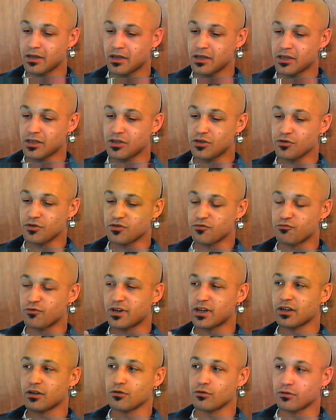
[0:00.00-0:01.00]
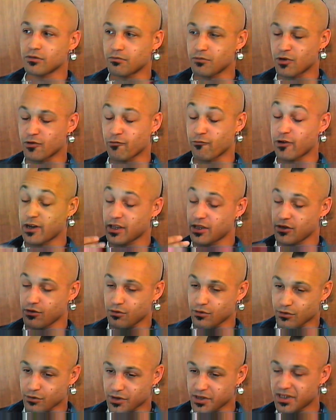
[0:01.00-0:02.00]
use
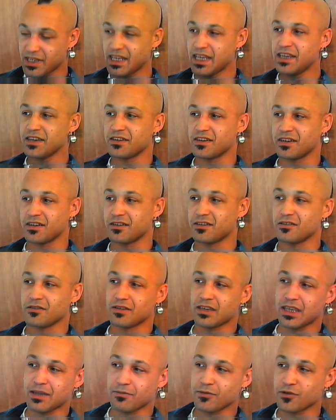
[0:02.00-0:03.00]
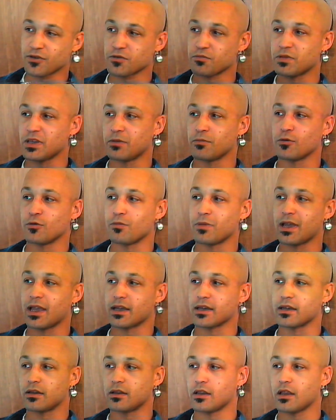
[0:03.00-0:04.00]
ridicule or teasing to keep those people
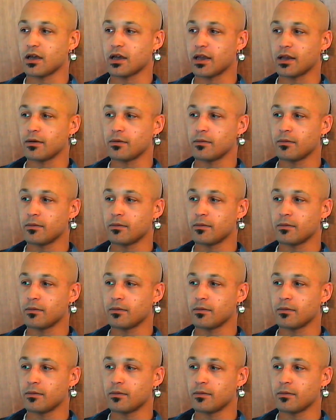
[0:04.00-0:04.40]
back in line.